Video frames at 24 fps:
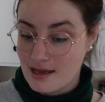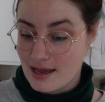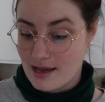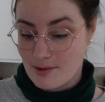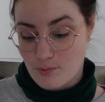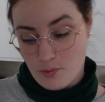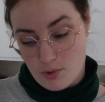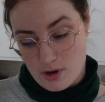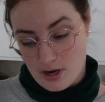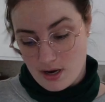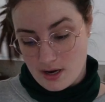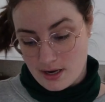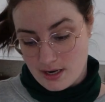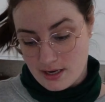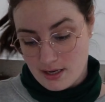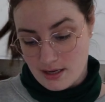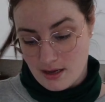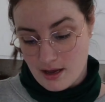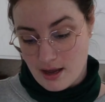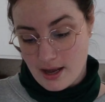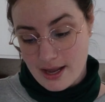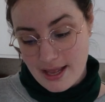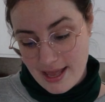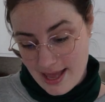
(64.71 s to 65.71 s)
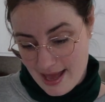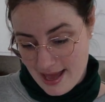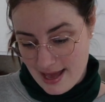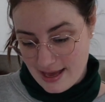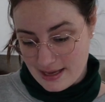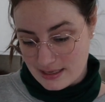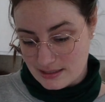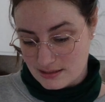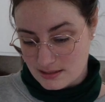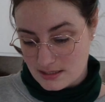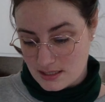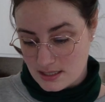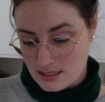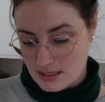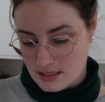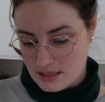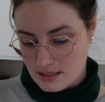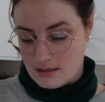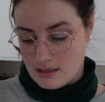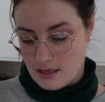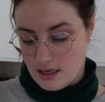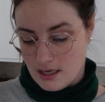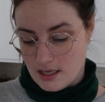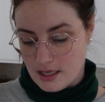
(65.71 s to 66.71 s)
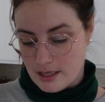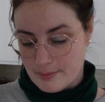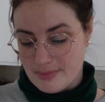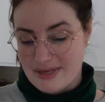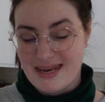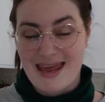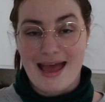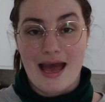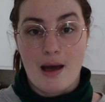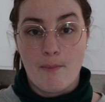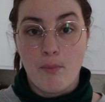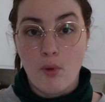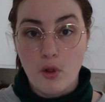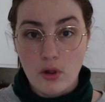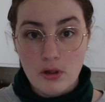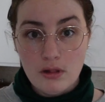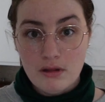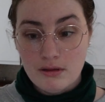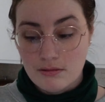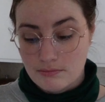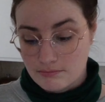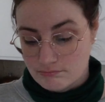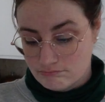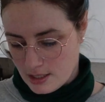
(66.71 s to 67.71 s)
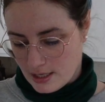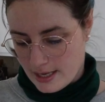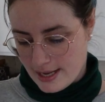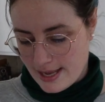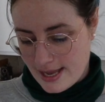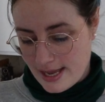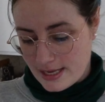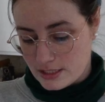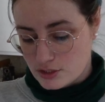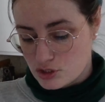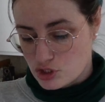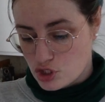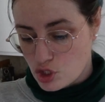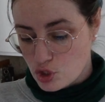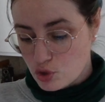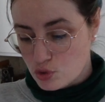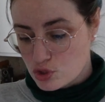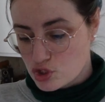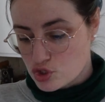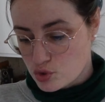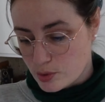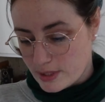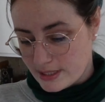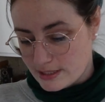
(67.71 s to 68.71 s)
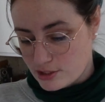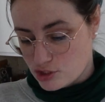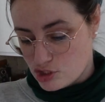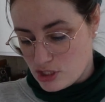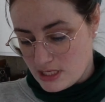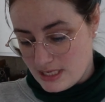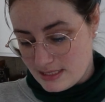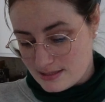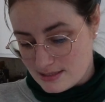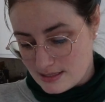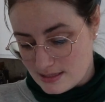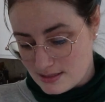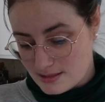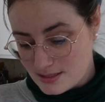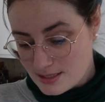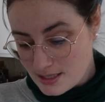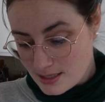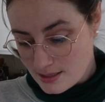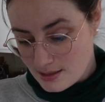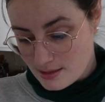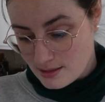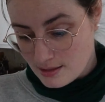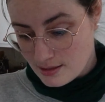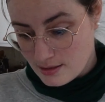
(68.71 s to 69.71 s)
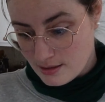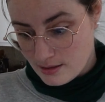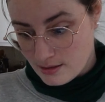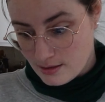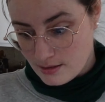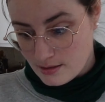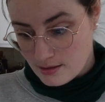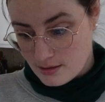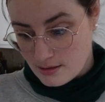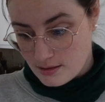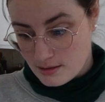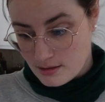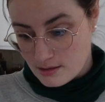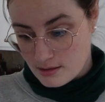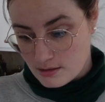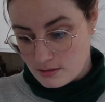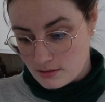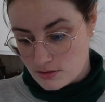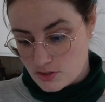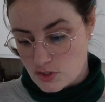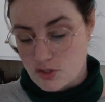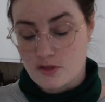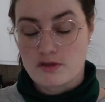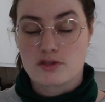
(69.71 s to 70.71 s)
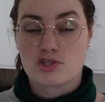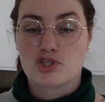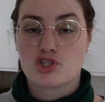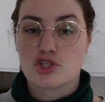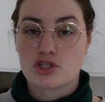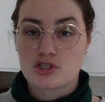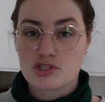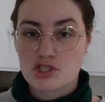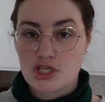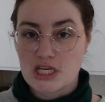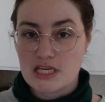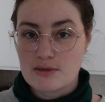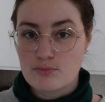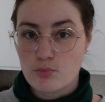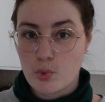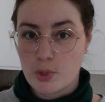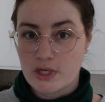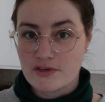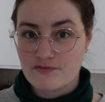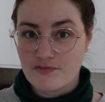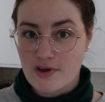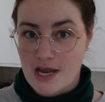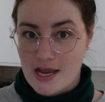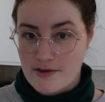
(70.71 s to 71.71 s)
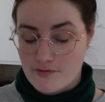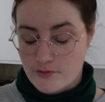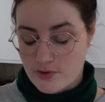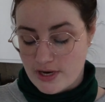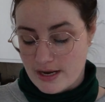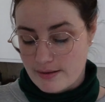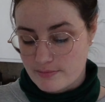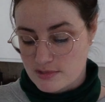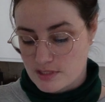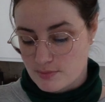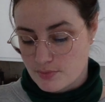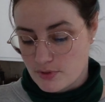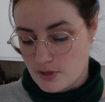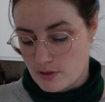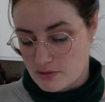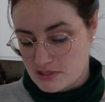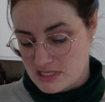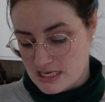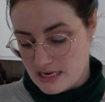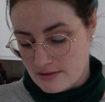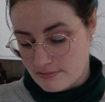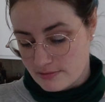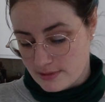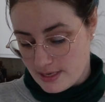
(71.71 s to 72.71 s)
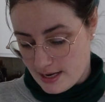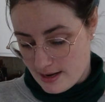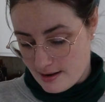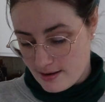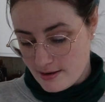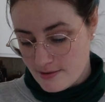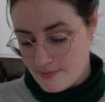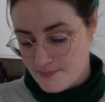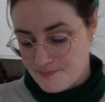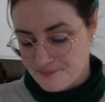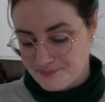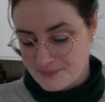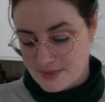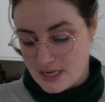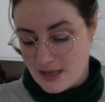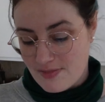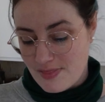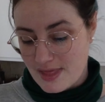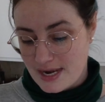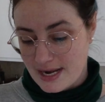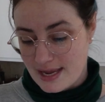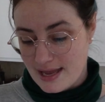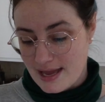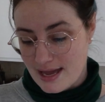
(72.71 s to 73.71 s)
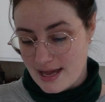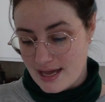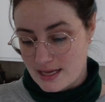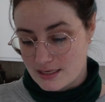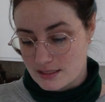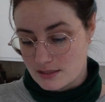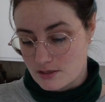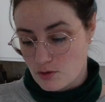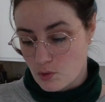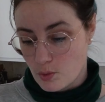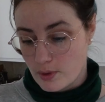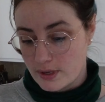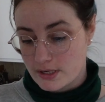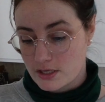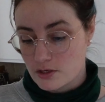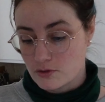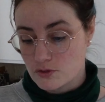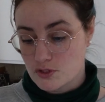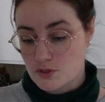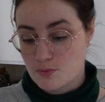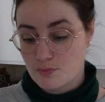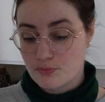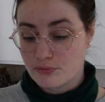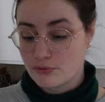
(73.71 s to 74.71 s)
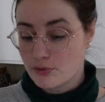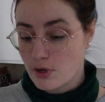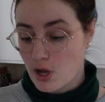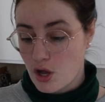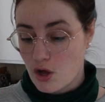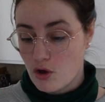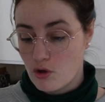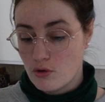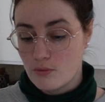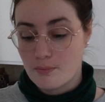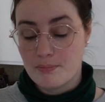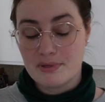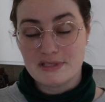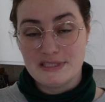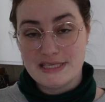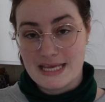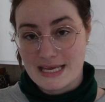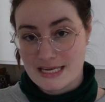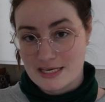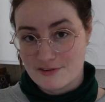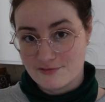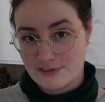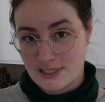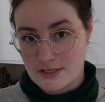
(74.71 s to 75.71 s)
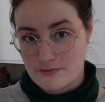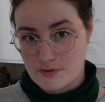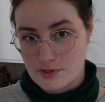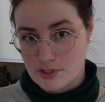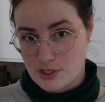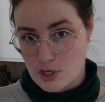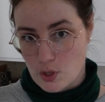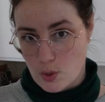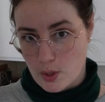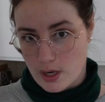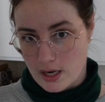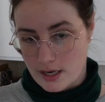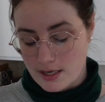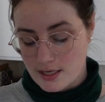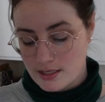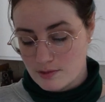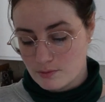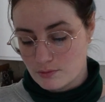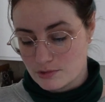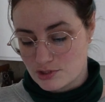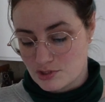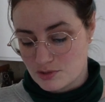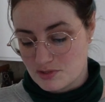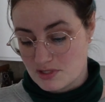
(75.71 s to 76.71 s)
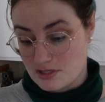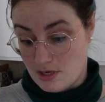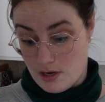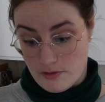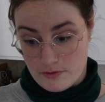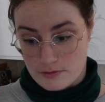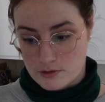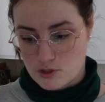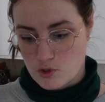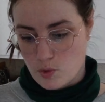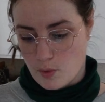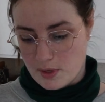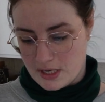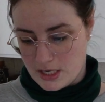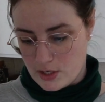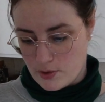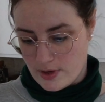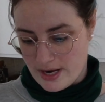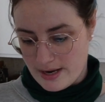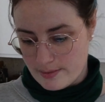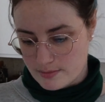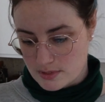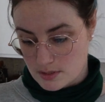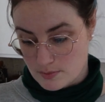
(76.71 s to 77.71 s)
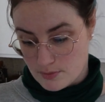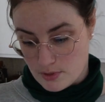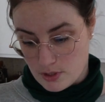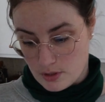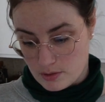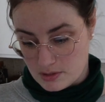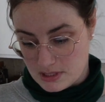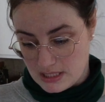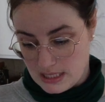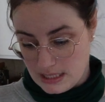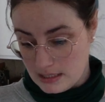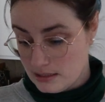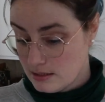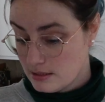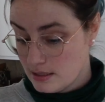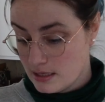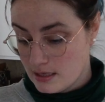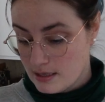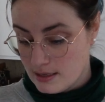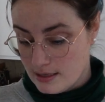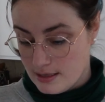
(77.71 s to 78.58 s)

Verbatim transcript: at work, I had um, an apple. I had two string cheeses. So it's 13.5 grams of protein there. And then I had an Oikos Pro banana flavored yogurt, which is another 20 grams of protein.